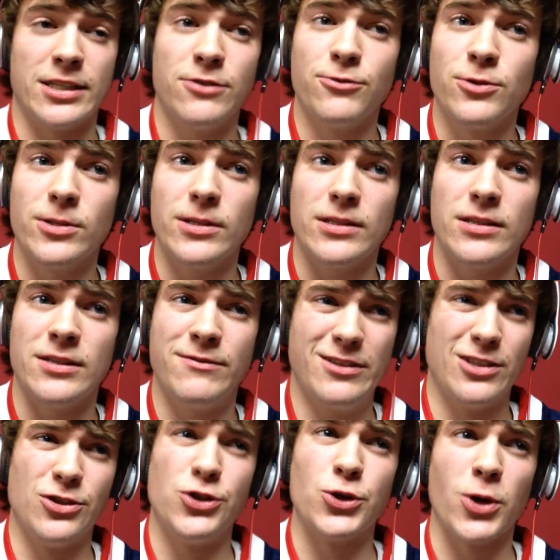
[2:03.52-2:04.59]
didn't really
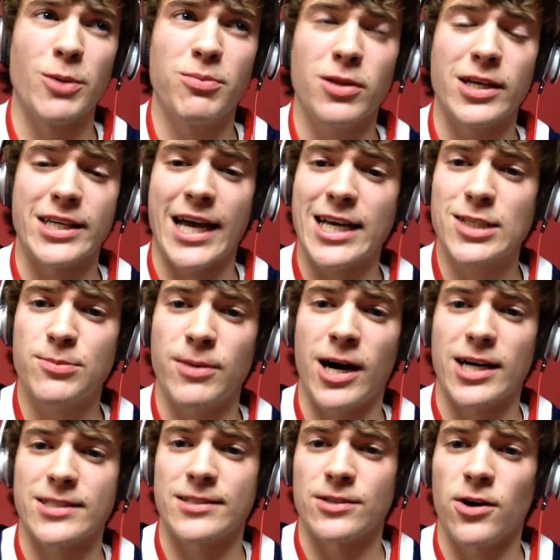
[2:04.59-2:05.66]
even enjoy playing
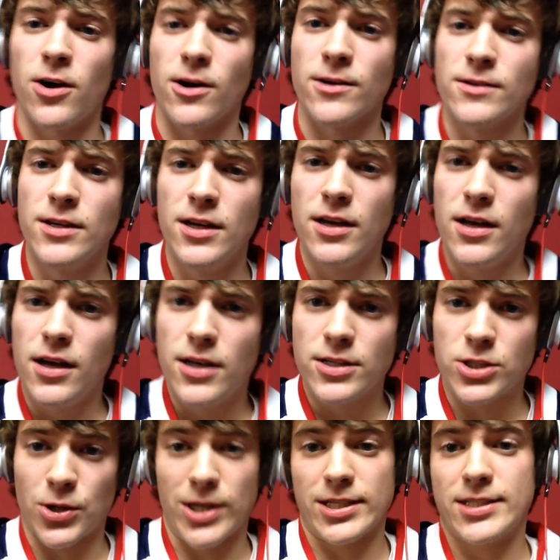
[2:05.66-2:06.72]
Xbox at all.
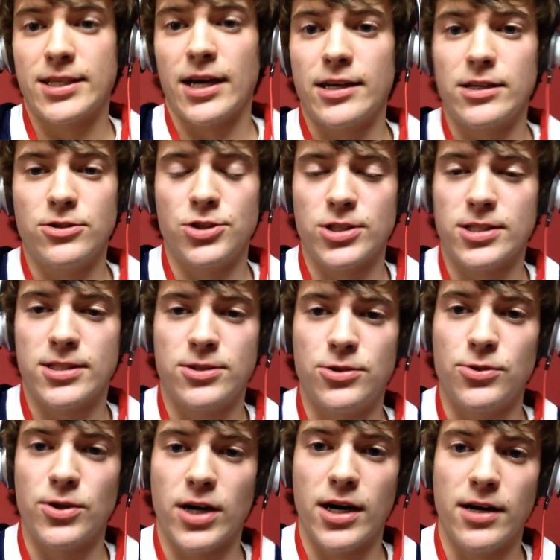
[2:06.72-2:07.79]
So I decided just
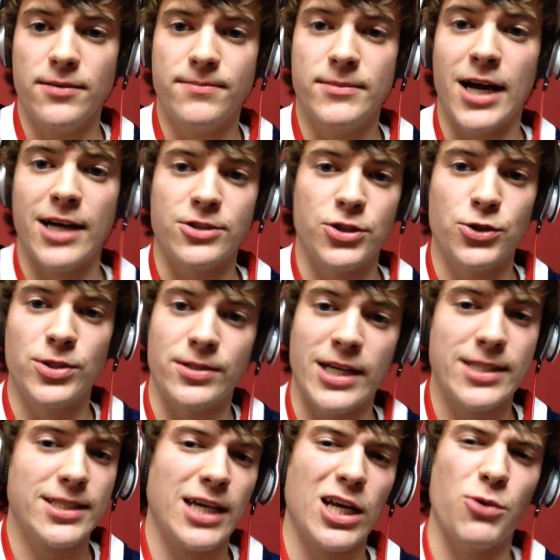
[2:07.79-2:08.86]
to uh, not do it.
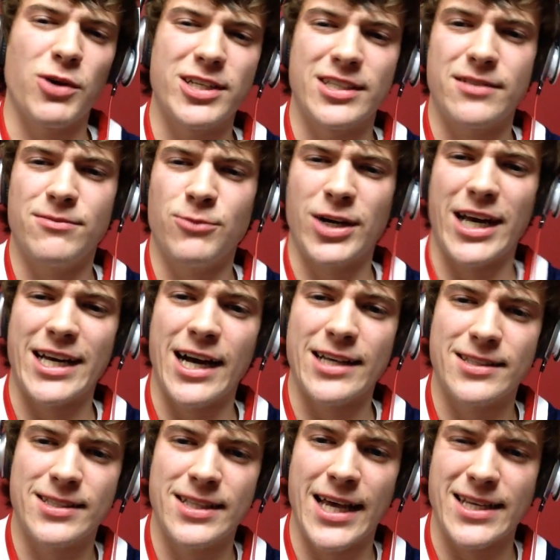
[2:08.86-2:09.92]
That's kind of when, when I got
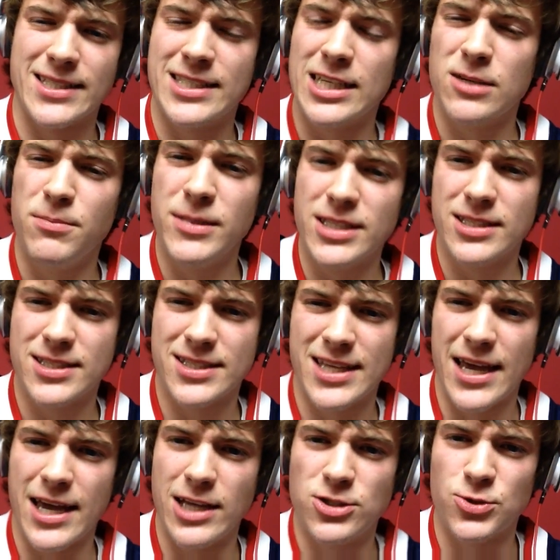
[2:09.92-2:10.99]
into that sick mitts
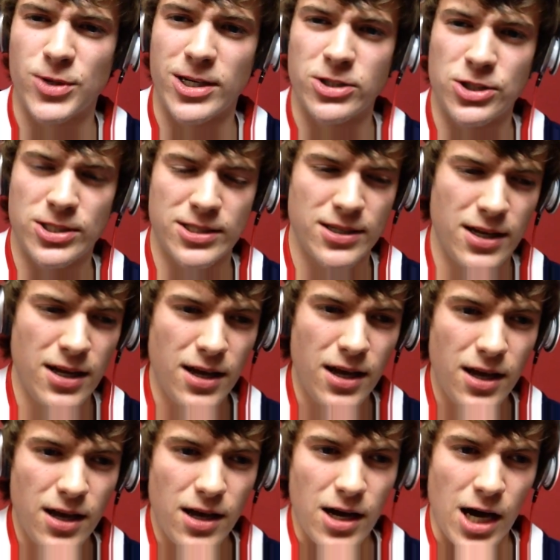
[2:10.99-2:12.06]
stage where I just
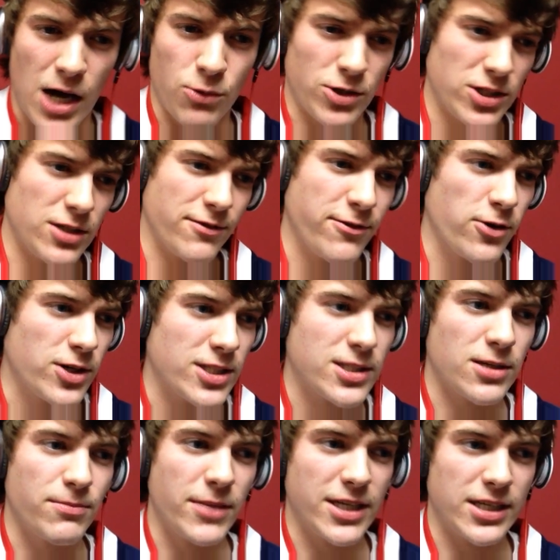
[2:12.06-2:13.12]
uh, wanted to focus
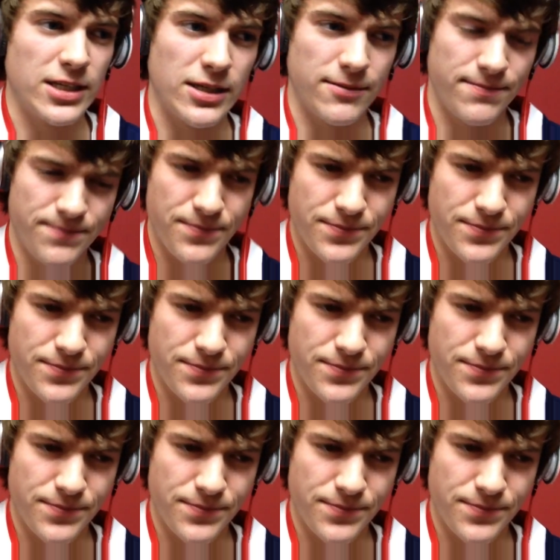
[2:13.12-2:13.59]
on making,